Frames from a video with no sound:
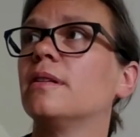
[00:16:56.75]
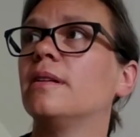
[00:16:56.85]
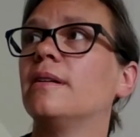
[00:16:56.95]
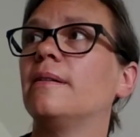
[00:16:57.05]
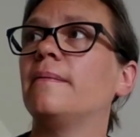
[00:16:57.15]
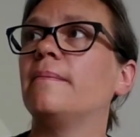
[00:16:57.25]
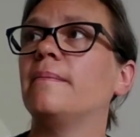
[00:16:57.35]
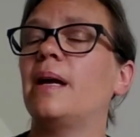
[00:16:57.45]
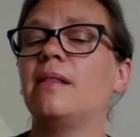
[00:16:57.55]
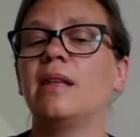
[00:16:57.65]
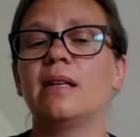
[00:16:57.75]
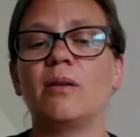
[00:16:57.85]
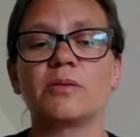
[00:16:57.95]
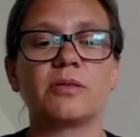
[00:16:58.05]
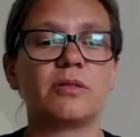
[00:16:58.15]
And then
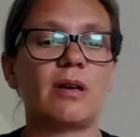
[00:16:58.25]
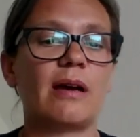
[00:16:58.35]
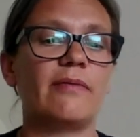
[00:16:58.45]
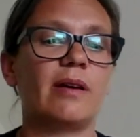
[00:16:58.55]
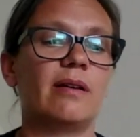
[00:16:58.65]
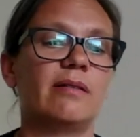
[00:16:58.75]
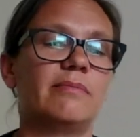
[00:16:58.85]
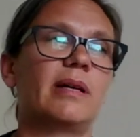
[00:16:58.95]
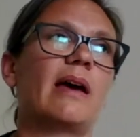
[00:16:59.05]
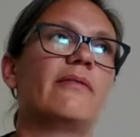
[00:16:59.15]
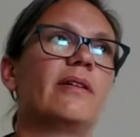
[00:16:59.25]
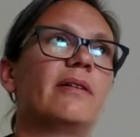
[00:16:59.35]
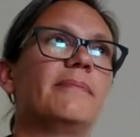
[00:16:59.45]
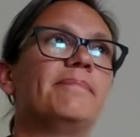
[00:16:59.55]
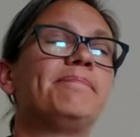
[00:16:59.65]
also to have we
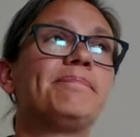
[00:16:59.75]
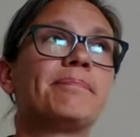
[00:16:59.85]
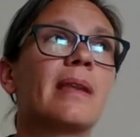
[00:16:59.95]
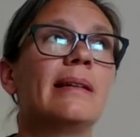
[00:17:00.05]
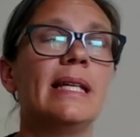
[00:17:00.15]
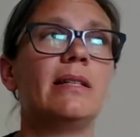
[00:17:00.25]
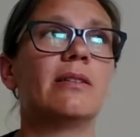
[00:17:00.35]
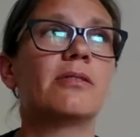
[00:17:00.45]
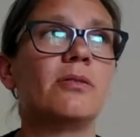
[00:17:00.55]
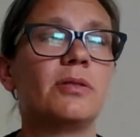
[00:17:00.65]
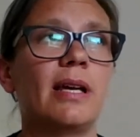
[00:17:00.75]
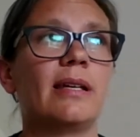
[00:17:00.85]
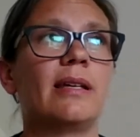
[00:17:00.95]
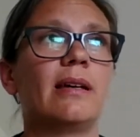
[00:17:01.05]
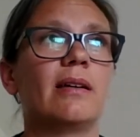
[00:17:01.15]
have leaders who
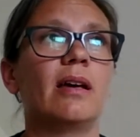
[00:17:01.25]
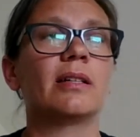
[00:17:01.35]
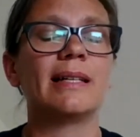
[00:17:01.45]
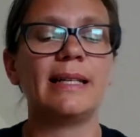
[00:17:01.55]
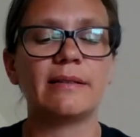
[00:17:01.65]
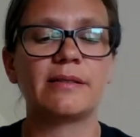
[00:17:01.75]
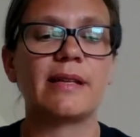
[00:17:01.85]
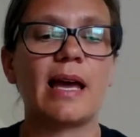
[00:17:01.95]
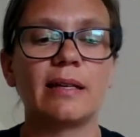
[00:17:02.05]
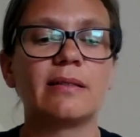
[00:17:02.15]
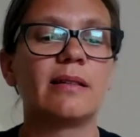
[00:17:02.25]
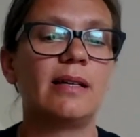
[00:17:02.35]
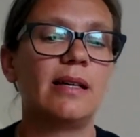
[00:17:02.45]
take a clear stand